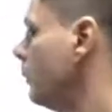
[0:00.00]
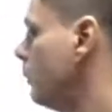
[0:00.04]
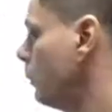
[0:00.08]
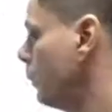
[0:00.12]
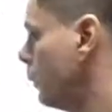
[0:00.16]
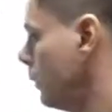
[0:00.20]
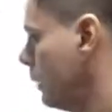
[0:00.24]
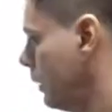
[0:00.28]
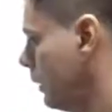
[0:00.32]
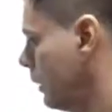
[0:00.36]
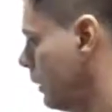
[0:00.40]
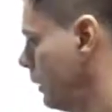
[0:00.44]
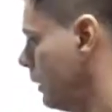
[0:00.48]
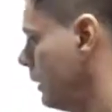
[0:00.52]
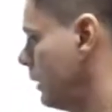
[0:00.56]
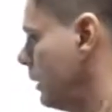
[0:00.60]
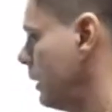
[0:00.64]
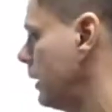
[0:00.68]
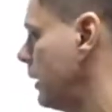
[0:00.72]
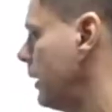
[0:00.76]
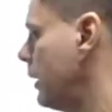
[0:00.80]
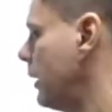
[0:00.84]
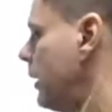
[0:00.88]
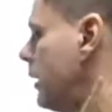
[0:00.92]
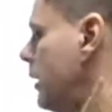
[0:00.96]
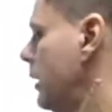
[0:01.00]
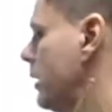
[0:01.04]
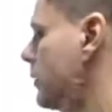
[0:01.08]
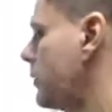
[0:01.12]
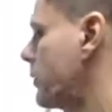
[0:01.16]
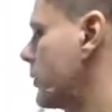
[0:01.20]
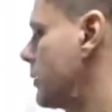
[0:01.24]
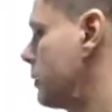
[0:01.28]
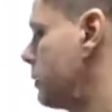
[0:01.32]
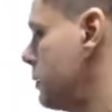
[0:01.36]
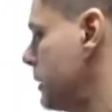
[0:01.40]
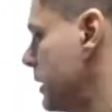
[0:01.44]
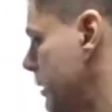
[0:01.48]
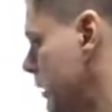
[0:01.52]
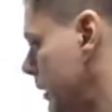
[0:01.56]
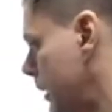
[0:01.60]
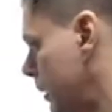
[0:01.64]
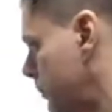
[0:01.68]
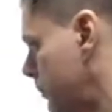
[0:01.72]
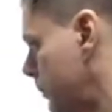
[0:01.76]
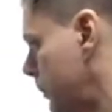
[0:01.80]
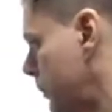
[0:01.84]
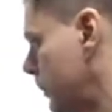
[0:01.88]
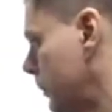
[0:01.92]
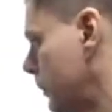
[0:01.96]
will speed
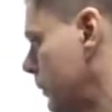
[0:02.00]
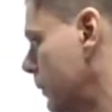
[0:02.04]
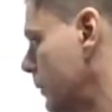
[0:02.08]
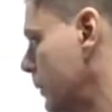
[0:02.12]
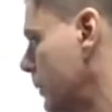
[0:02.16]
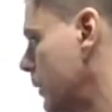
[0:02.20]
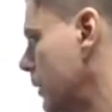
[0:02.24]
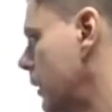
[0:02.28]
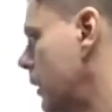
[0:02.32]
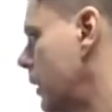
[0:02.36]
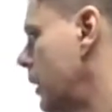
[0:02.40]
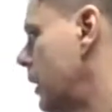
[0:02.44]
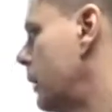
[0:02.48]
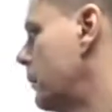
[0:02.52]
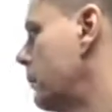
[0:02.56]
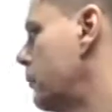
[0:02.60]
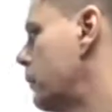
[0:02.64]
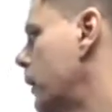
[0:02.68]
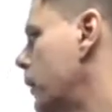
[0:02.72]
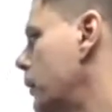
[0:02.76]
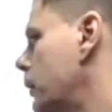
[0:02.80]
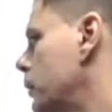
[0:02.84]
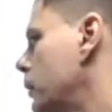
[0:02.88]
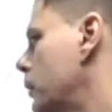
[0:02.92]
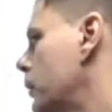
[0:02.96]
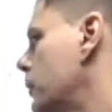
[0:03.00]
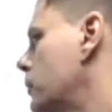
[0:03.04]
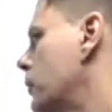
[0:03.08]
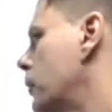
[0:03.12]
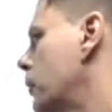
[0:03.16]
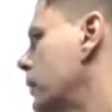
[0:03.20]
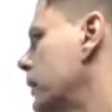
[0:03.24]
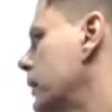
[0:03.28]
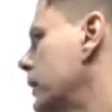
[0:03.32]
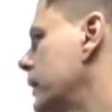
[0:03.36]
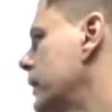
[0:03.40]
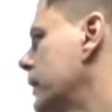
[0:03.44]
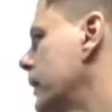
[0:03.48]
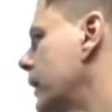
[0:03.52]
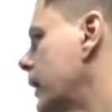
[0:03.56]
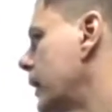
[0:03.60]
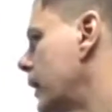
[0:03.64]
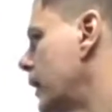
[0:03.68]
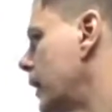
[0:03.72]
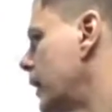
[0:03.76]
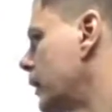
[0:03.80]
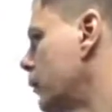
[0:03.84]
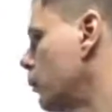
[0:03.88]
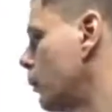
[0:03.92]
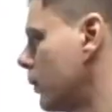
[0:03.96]
up bone remodeling
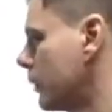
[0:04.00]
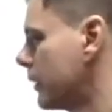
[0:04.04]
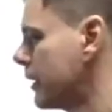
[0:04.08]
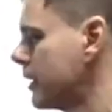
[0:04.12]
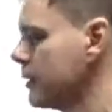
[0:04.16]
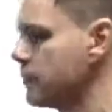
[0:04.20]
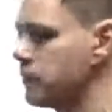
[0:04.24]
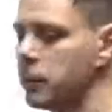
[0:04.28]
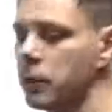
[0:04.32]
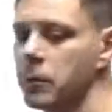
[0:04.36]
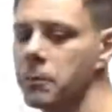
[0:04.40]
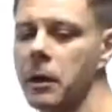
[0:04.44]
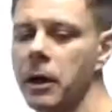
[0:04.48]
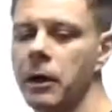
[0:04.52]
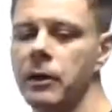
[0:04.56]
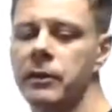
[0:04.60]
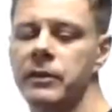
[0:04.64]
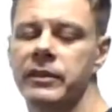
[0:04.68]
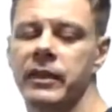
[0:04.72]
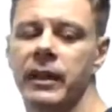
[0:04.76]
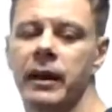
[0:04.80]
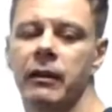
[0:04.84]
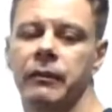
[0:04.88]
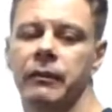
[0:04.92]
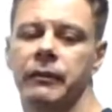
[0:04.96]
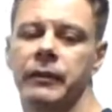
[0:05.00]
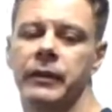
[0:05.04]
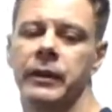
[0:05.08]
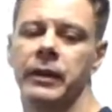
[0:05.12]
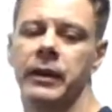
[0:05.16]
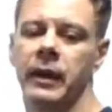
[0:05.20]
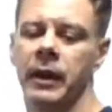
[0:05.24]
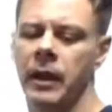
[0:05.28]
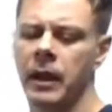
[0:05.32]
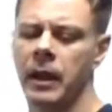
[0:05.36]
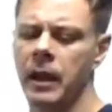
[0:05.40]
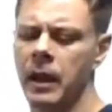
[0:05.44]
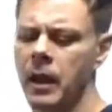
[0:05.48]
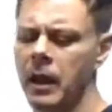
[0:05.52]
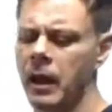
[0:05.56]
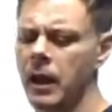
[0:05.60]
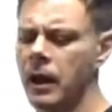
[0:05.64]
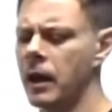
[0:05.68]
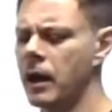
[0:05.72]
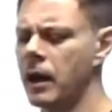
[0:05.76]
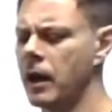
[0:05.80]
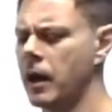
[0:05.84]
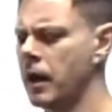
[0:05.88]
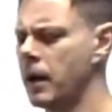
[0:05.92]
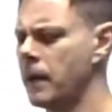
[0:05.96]
and will keep your bones healthy.
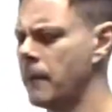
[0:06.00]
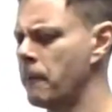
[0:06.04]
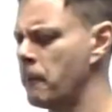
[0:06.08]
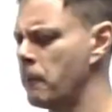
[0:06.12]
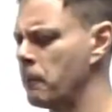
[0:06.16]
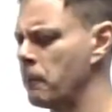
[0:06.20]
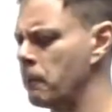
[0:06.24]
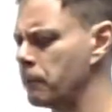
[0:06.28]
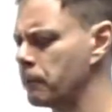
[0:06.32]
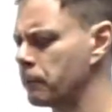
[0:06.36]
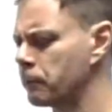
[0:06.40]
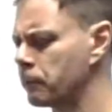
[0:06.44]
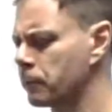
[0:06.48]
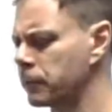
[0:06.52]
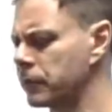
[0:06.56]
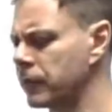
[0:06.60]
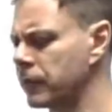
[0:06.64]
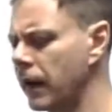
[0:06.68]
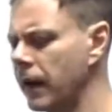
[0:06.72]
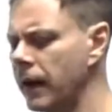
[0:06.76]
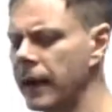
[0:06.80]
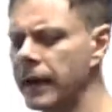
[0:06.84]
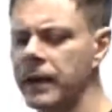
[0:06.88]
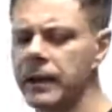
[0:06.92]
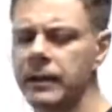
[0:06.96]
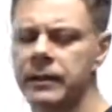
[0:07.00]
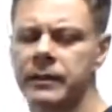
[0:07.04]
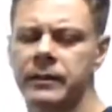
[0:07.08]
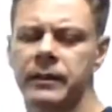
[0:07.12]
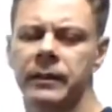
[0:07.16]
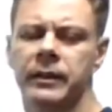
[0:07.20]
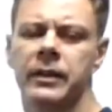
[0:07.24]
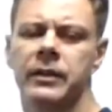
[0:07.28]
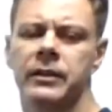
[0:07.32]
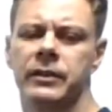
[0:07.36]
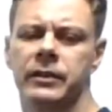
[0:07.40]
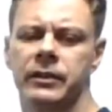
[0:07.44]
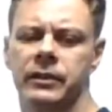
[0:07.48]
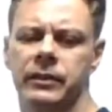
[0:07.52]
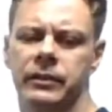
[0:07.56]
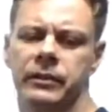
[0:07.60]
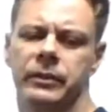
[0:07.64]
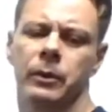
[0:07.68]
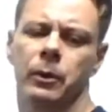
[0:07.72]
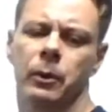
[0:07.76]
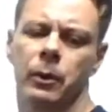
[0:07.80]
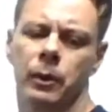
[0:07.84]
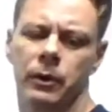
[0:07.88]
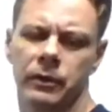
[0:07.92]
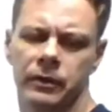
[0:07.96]
Diet is
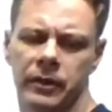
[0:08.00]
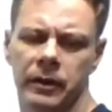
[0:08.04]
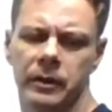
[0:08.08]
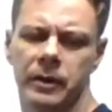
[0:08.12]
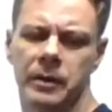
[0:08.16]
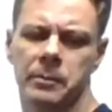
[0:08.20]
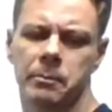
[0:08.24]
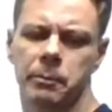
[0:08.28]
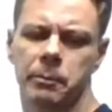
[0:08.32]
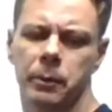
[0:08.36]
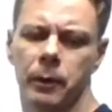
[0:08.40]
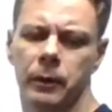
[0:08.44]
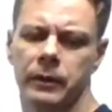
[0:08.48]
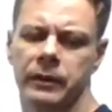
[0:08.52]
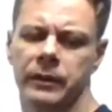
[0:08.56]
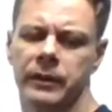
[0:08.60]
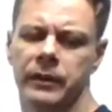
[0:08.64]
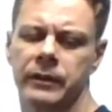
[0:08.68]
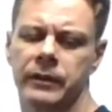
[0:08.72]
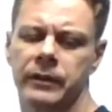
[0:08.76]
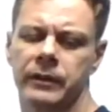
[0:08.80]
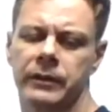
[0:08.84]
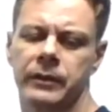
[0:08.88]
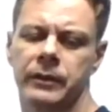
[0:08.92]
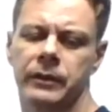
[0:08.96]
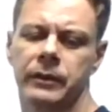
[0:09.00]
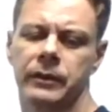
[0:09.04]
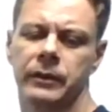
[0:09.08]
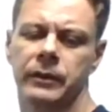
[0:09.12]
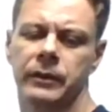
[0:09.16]
also important.